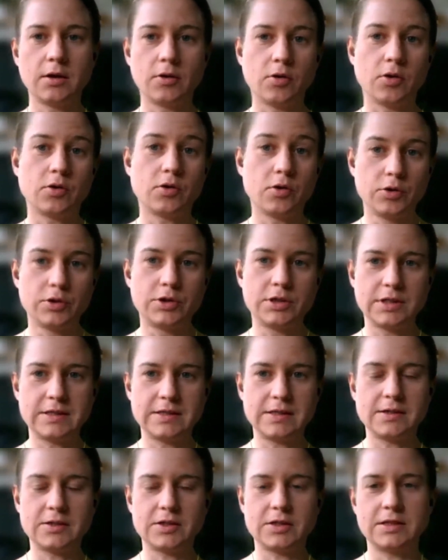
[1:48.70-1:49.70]
or good
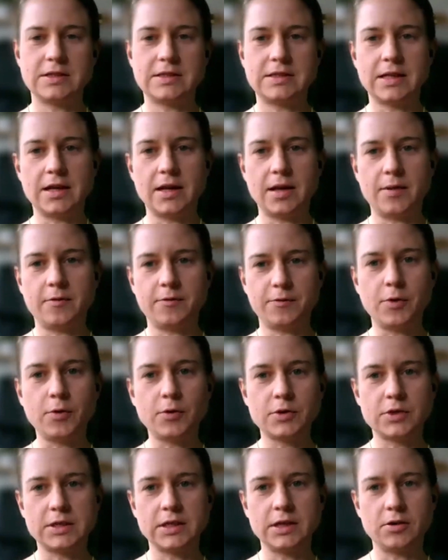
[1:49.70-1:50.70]
decisions that are
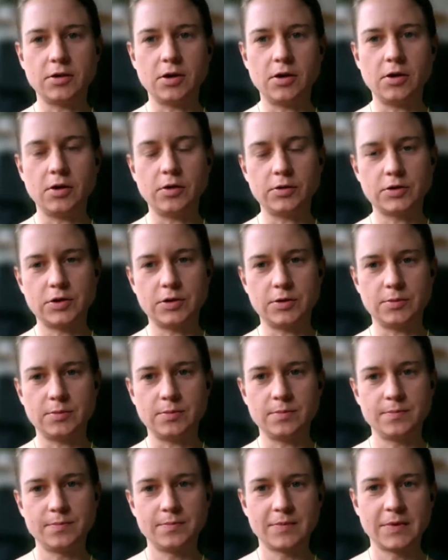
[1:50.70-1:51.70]
focusing on long-term
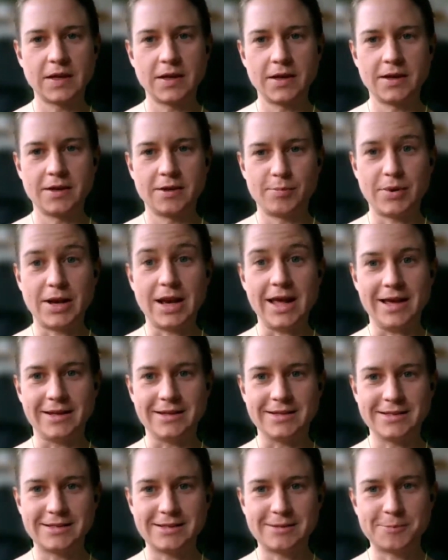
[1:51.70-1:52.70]

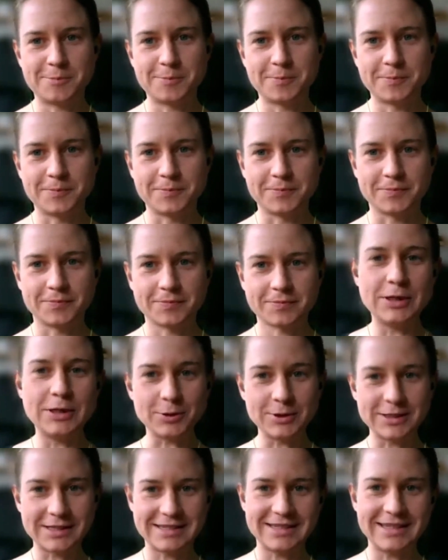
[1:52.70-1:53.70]
plans. When we
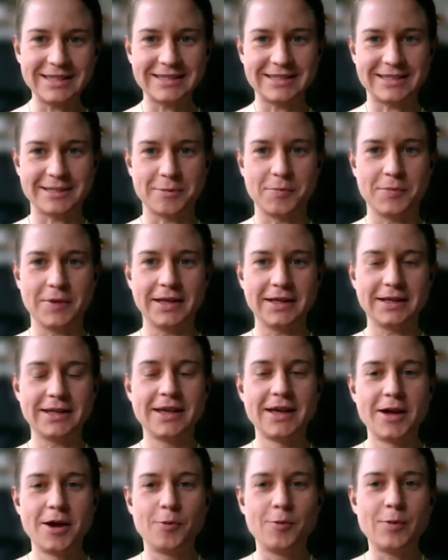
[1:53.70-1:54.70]
don't see
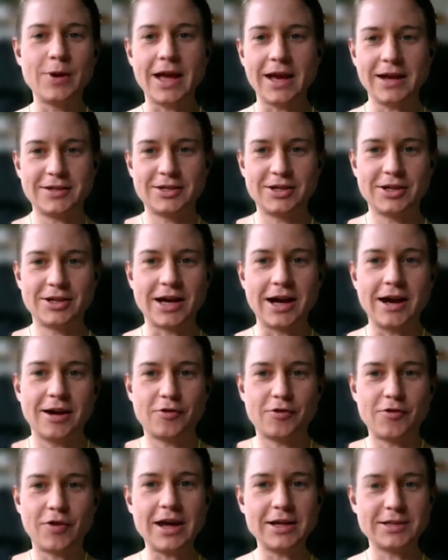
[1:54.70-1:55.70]
something, we actually
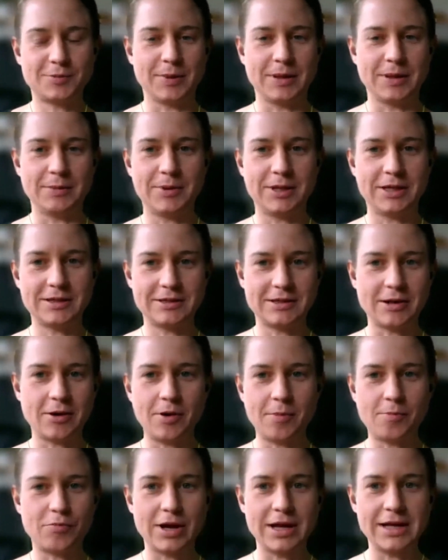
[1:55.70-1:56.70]
can't grasp it because
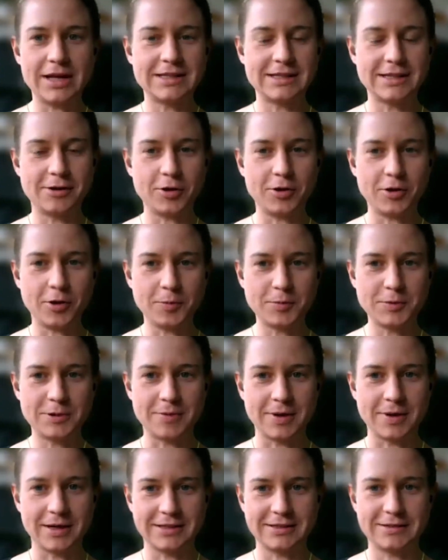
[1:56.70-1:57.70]
our brains are not
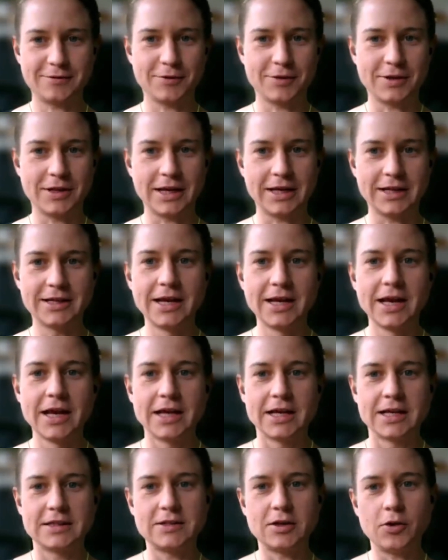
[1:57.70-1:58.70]
optimized for that.
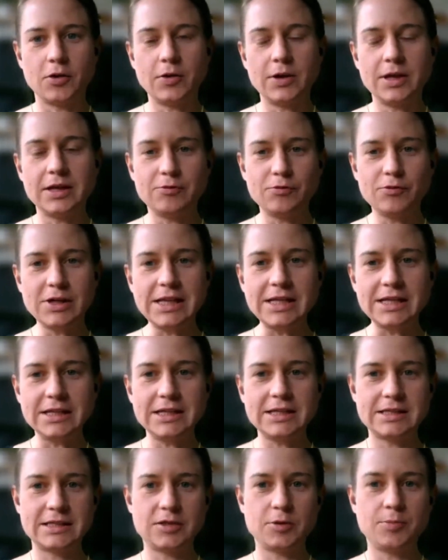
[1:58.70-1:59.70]
So it really
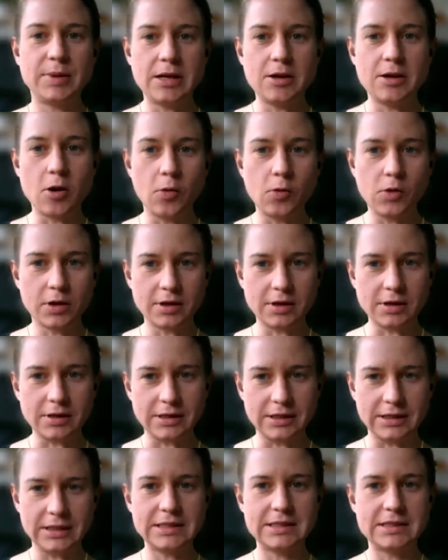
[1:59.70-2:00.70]
needs to be local,
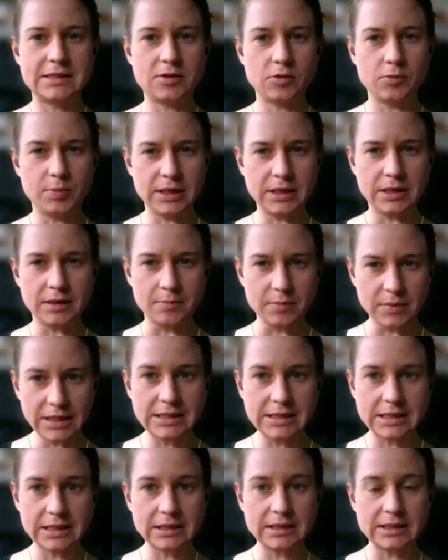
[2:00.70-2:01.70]
it needs to be
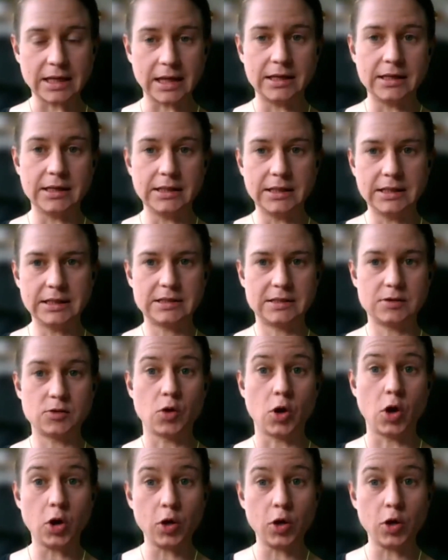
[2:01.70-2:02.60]
immediate, and it needs to